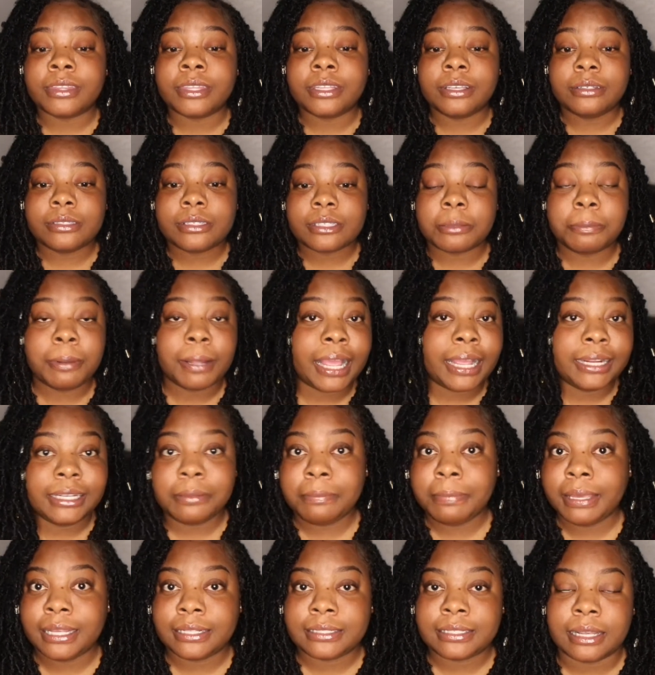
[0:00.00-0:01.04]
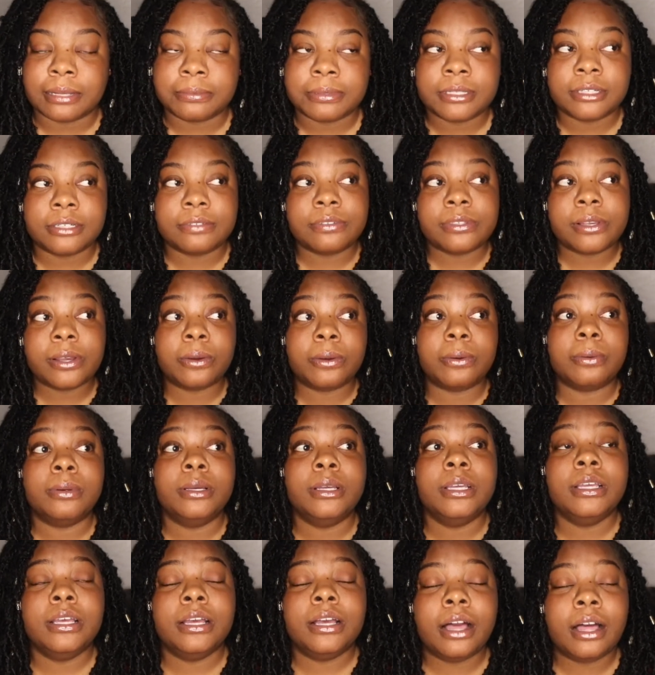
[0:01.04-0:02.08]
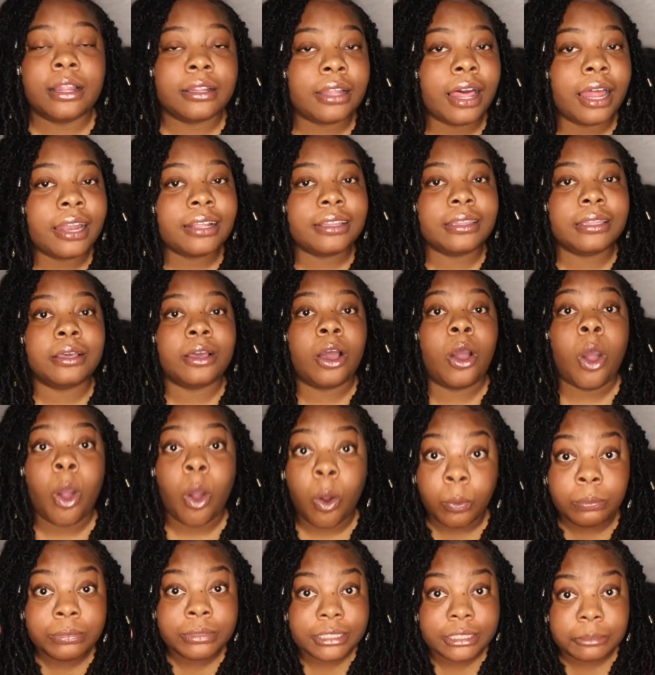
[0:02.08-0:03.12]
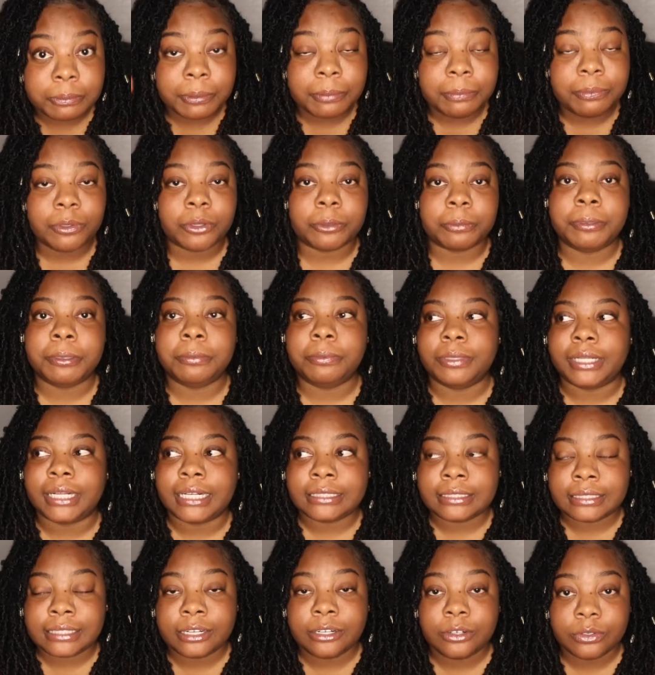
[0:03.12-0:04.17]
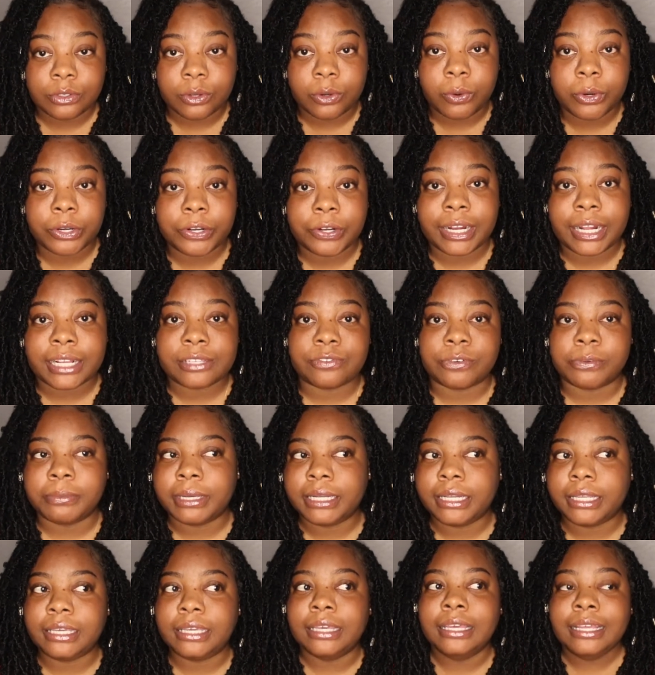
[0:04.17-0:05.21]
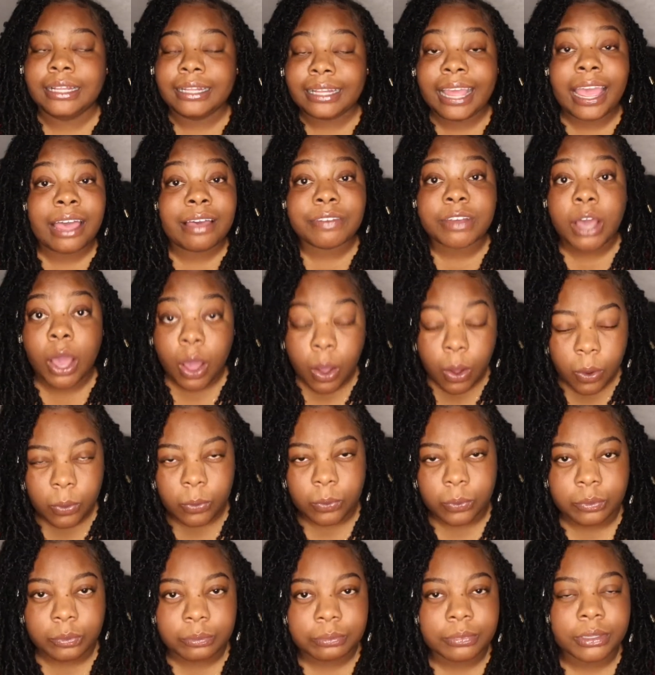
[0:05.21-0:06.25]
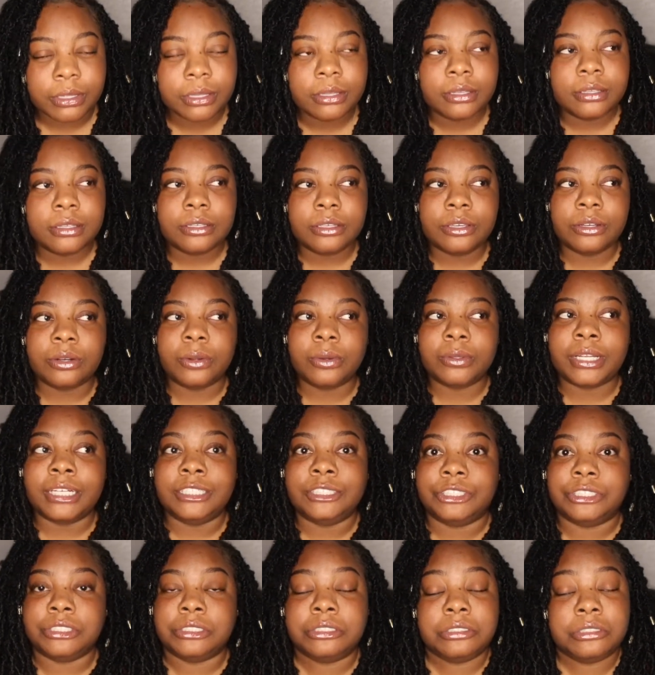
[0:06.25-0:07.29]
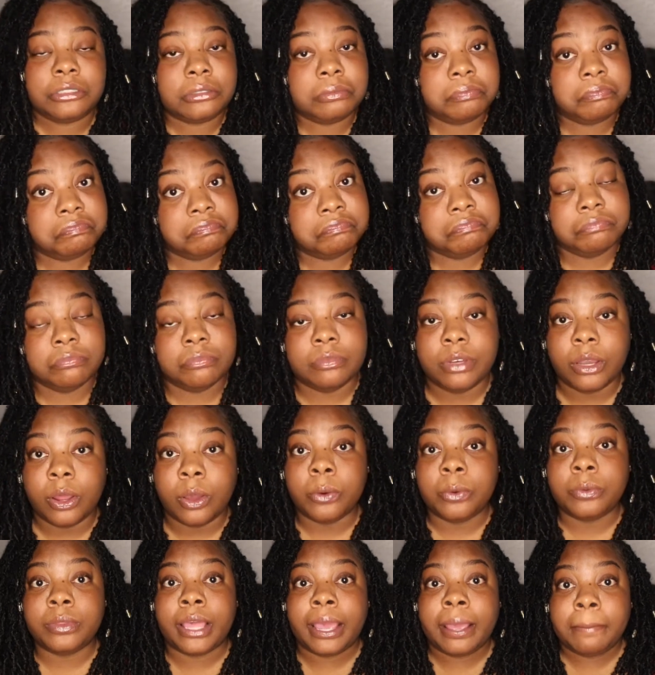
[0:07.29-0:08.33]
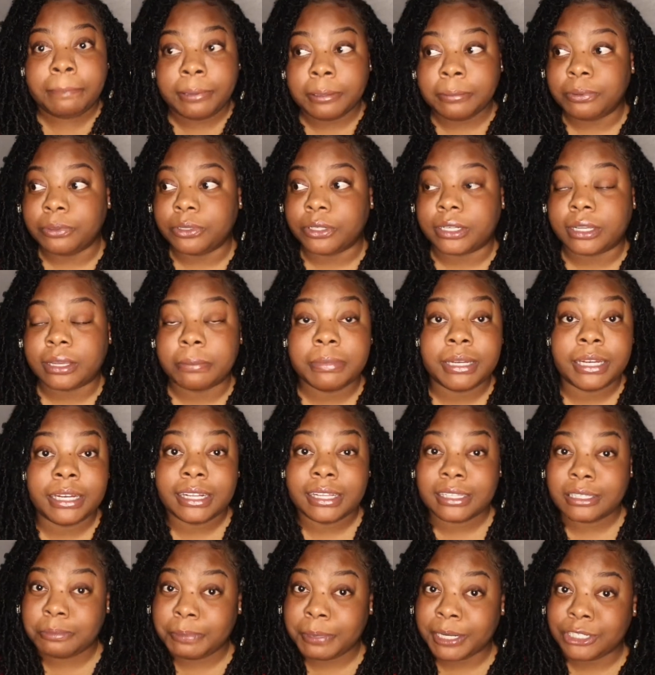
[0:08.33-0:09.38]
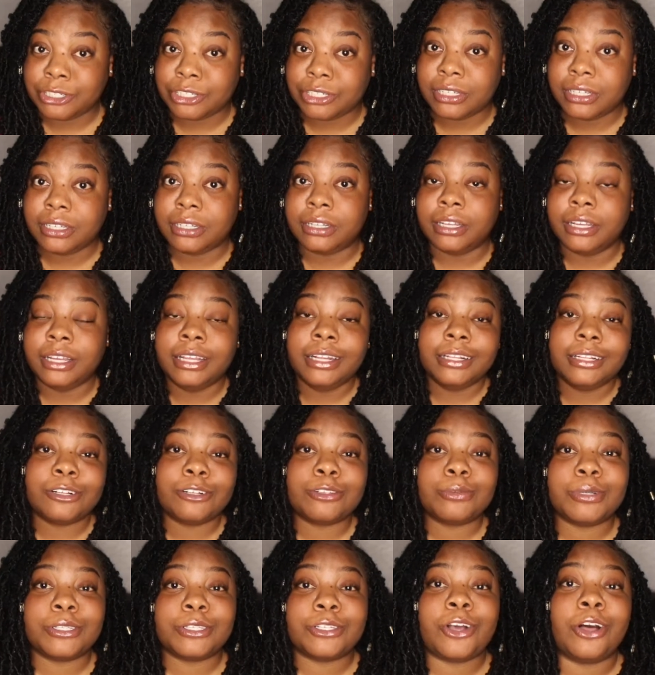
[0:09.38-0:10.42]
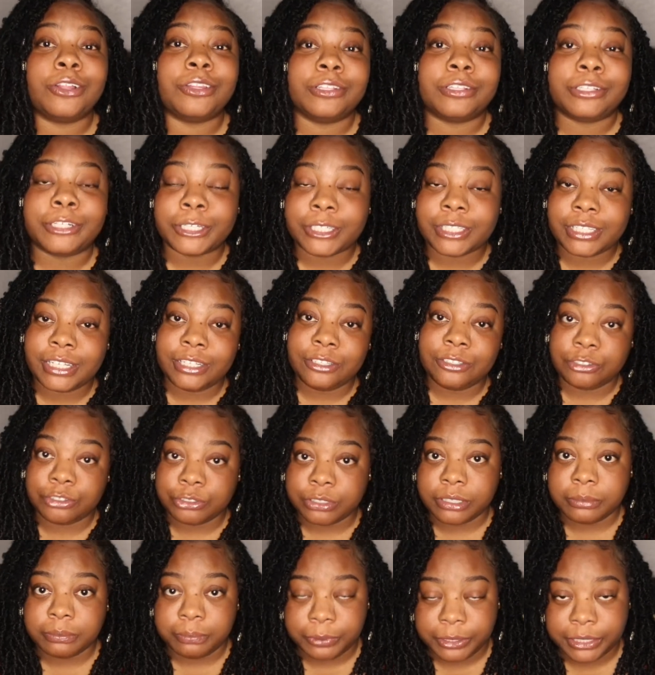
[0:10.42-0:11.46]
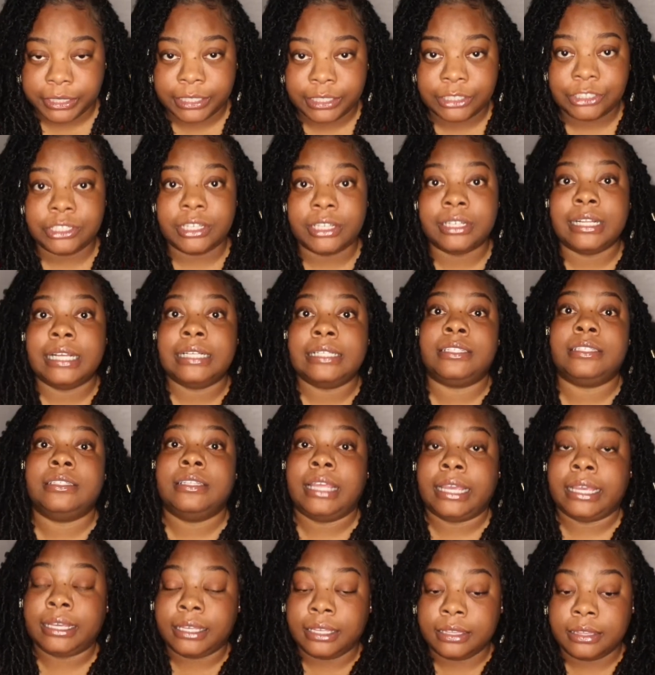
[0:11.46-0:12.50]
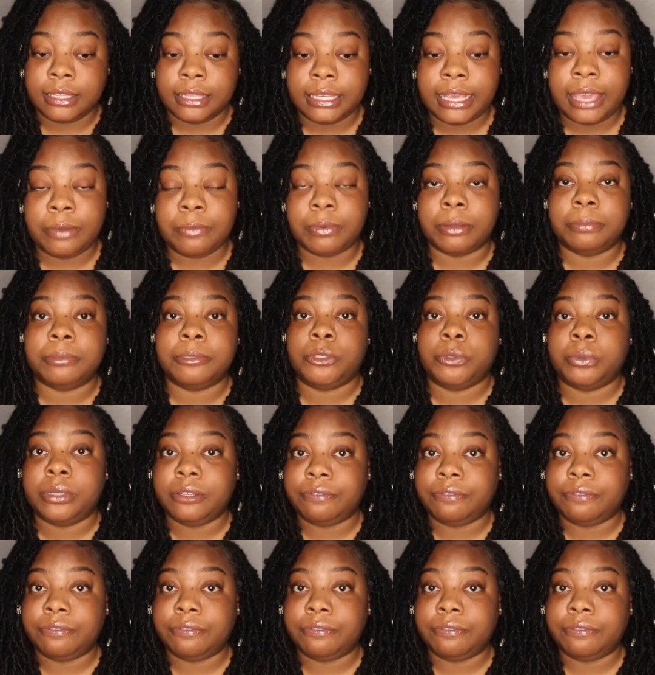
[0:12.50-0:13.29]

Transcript: supply and demand type stuff. So a lot of the homeless people, or people that stand on the corner and ask for money, they have a home. They just know that people are coming in, especially there's what's called the 13th Street Bridge, and that's like the gateway between